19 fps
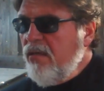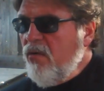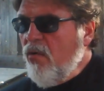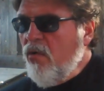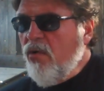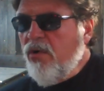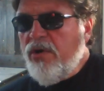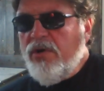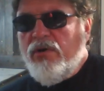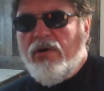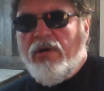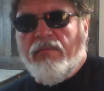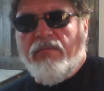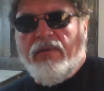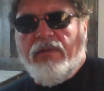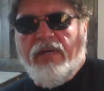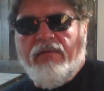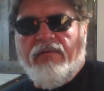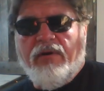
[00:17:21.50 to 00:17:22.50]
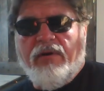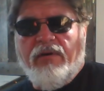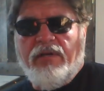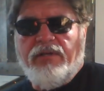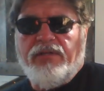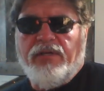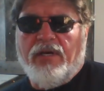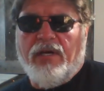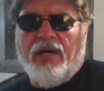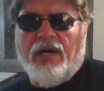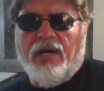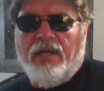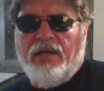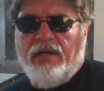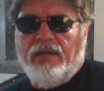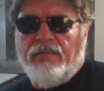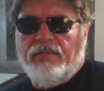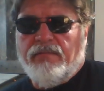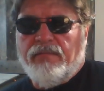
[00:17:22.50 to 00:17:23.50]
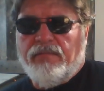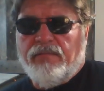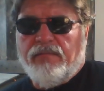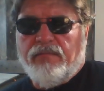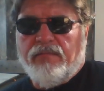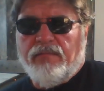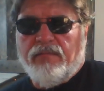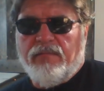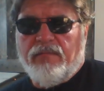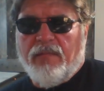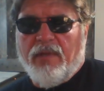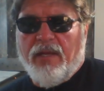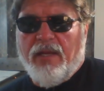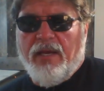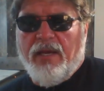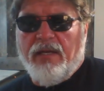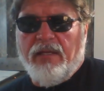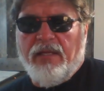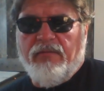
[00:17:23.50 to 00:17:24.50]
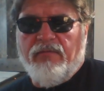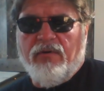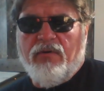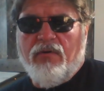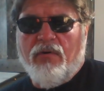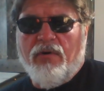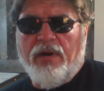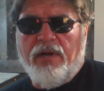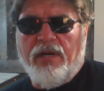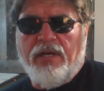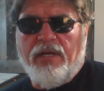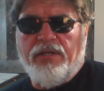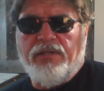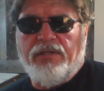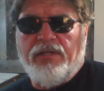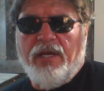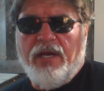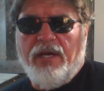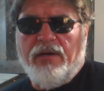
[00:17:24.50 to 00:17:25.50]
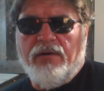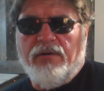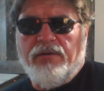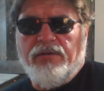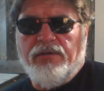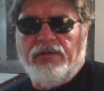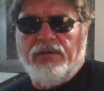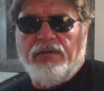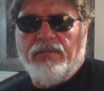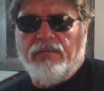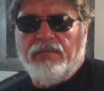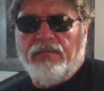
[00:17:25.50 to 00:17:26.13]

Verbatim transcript: or you can believe there is a God and live according to his standards.